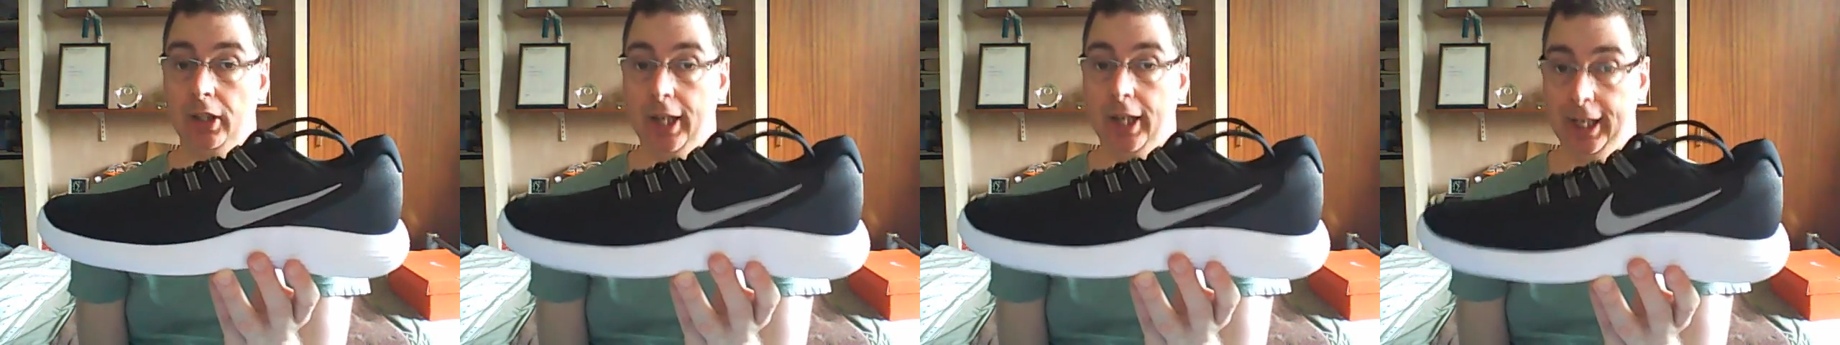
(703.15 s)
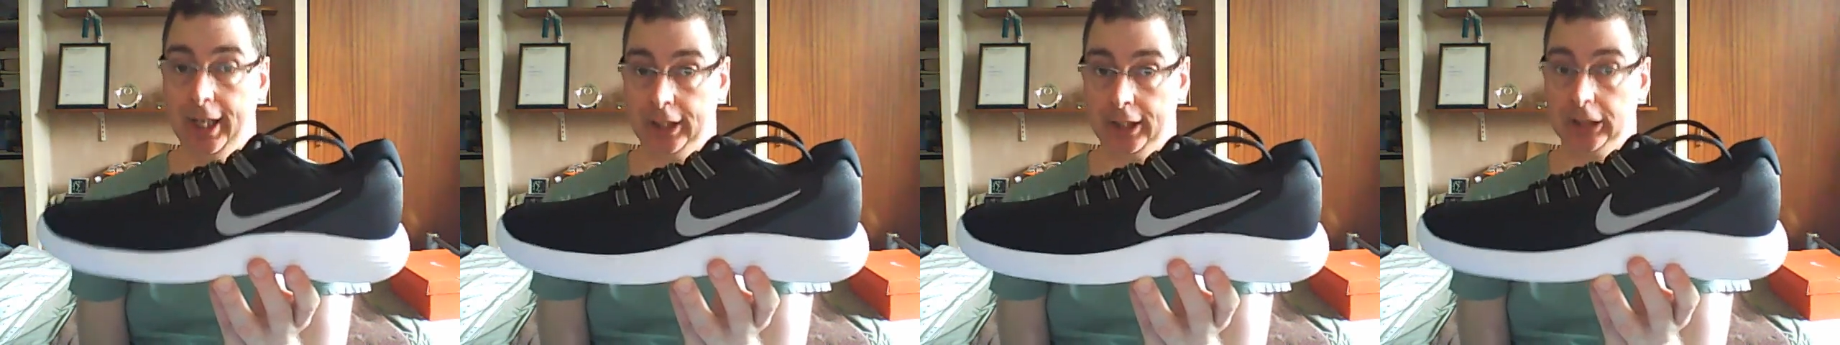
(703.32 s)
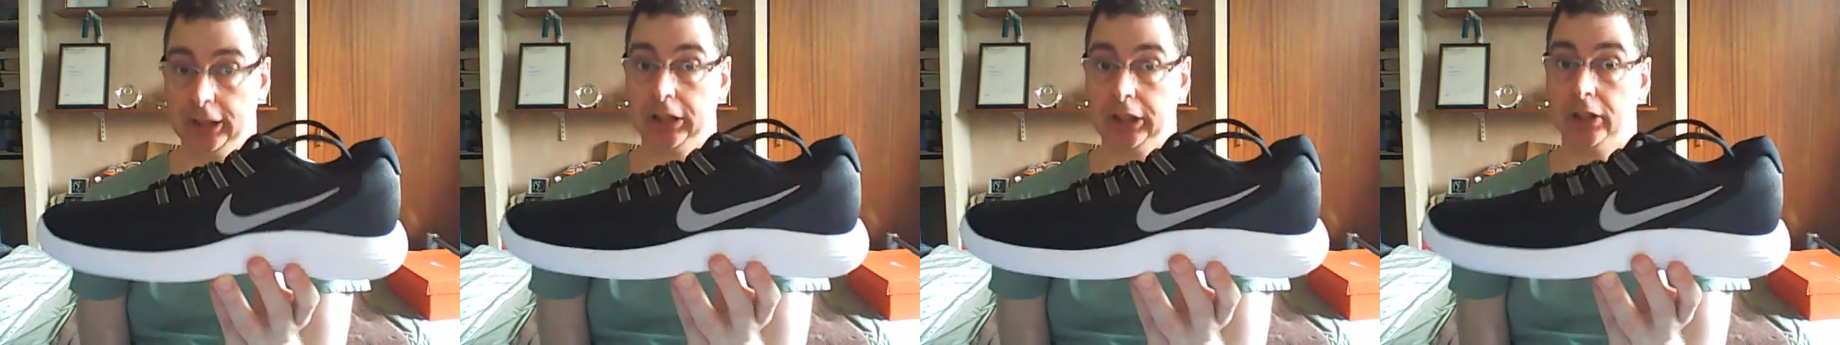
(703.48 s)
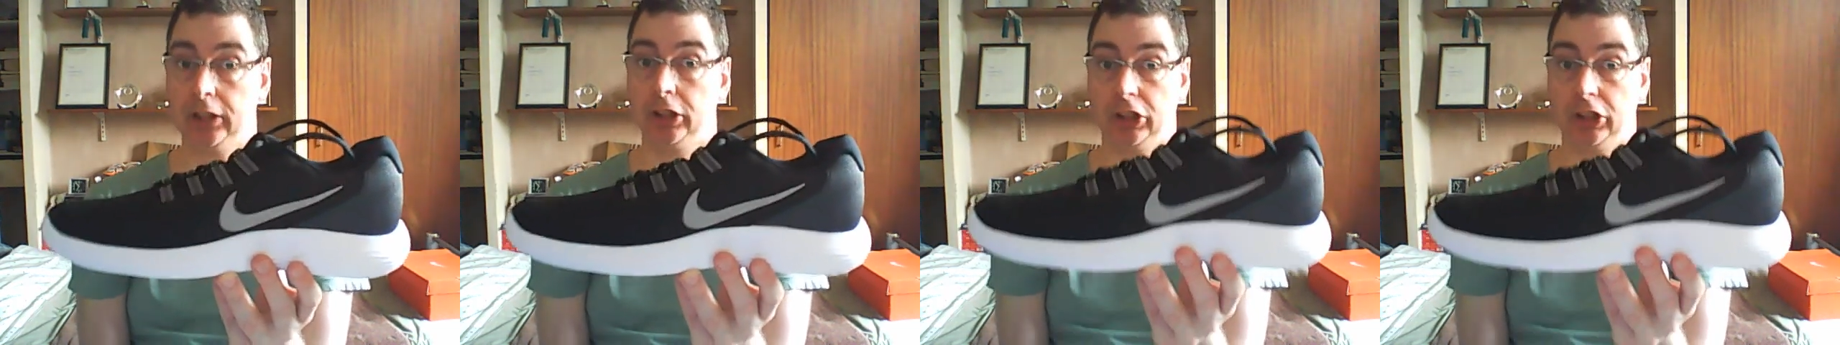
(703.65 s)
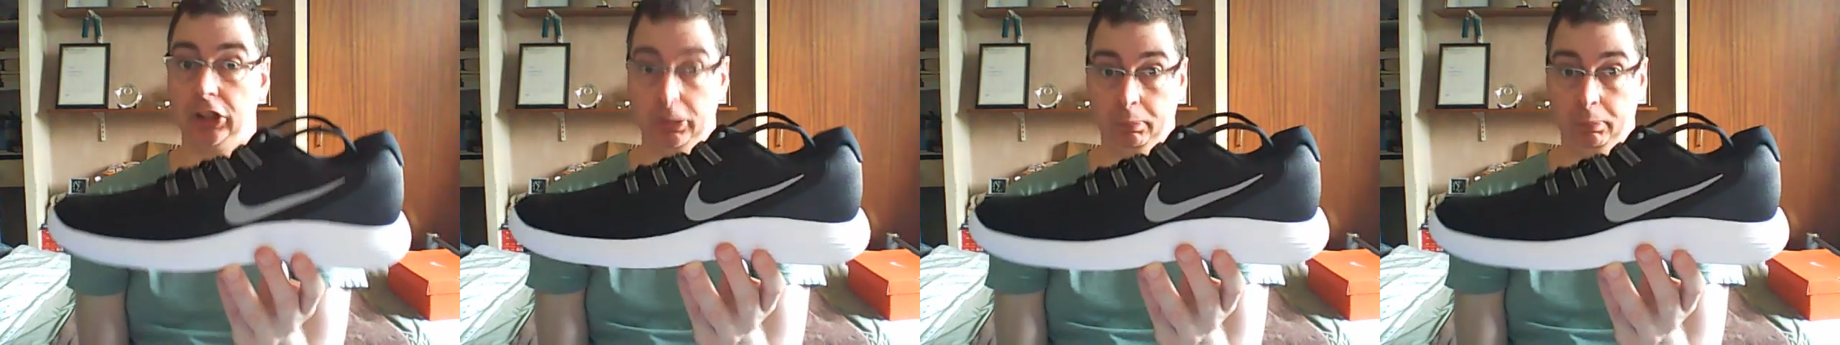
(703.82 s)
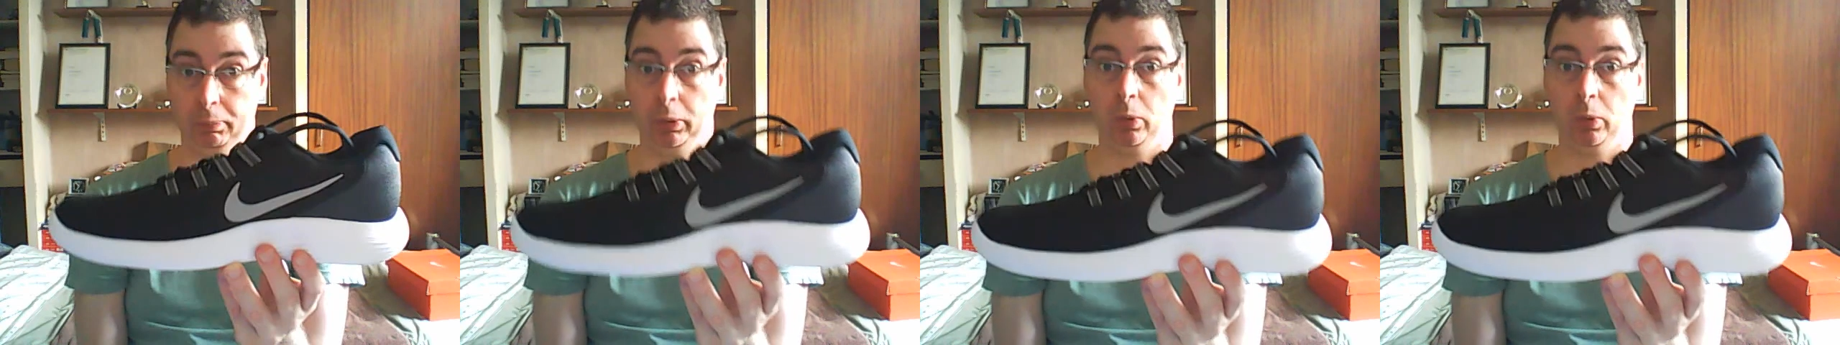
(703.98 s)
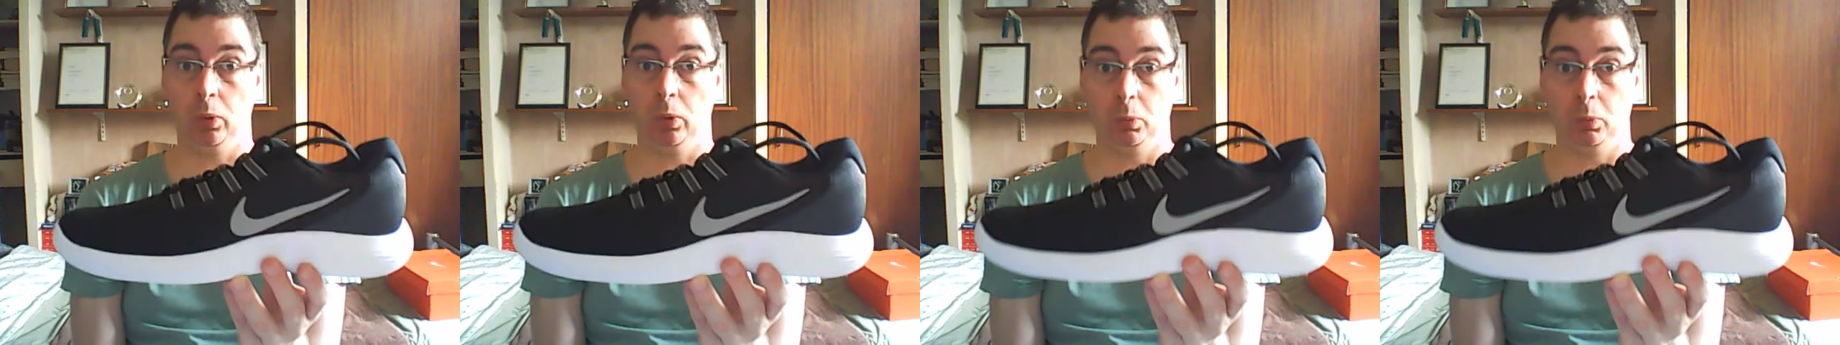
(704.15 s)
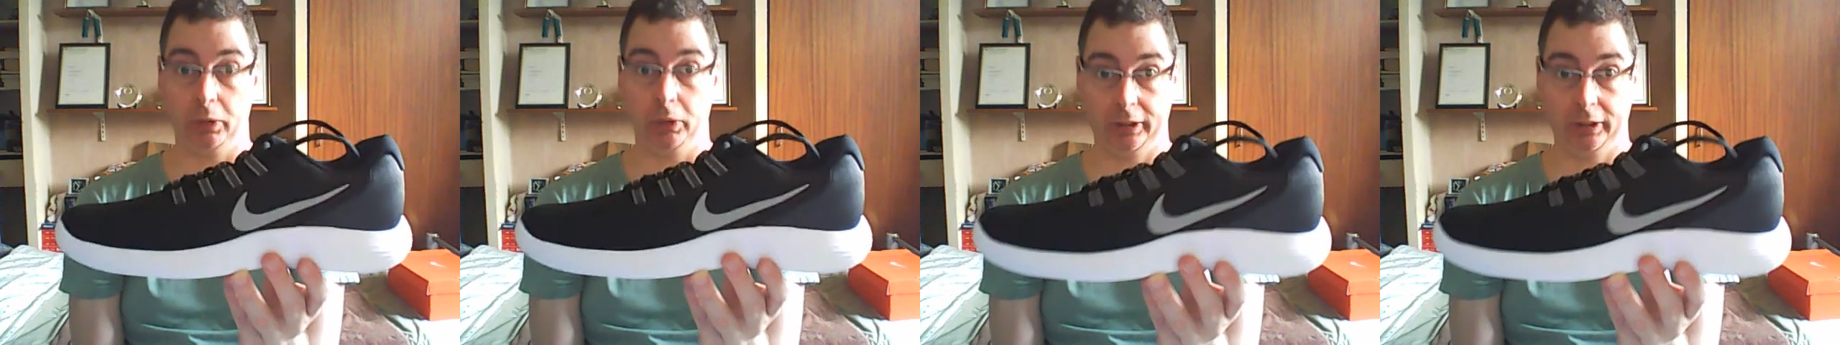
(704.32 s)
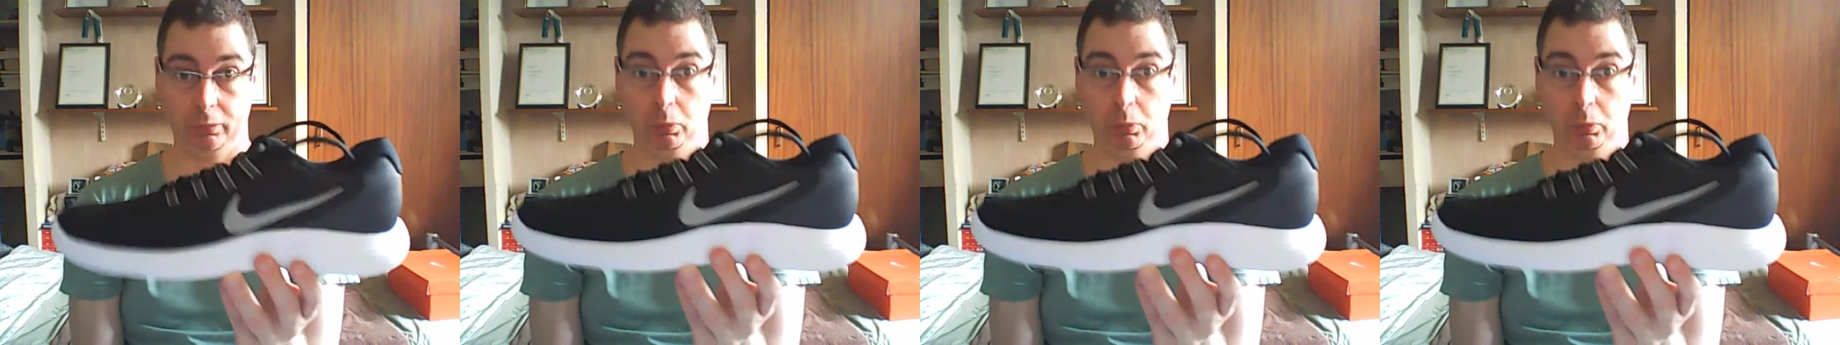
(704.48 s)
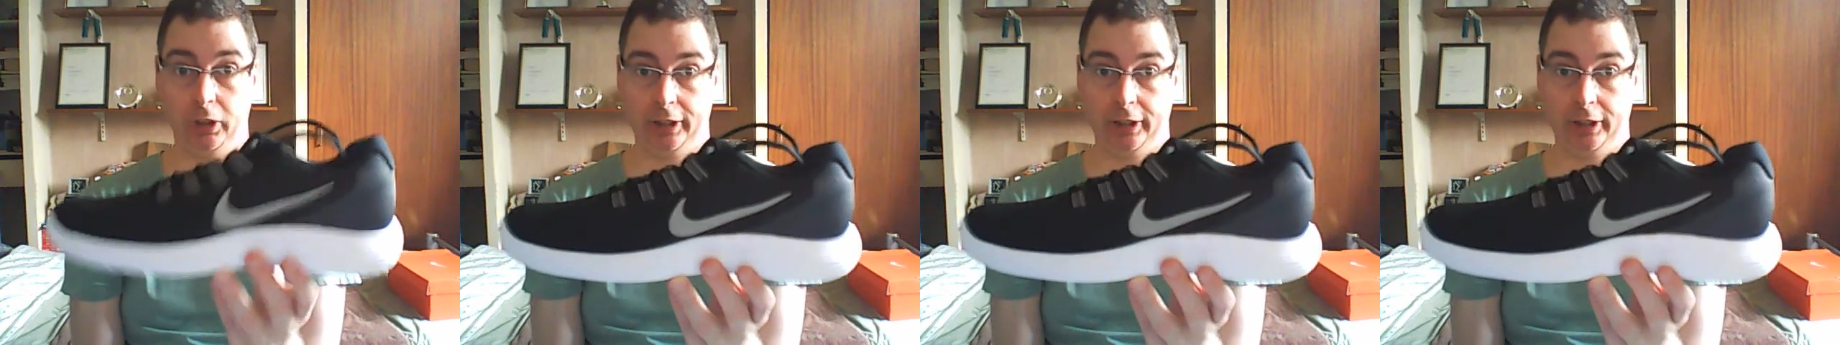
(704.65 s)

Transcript: excellent support with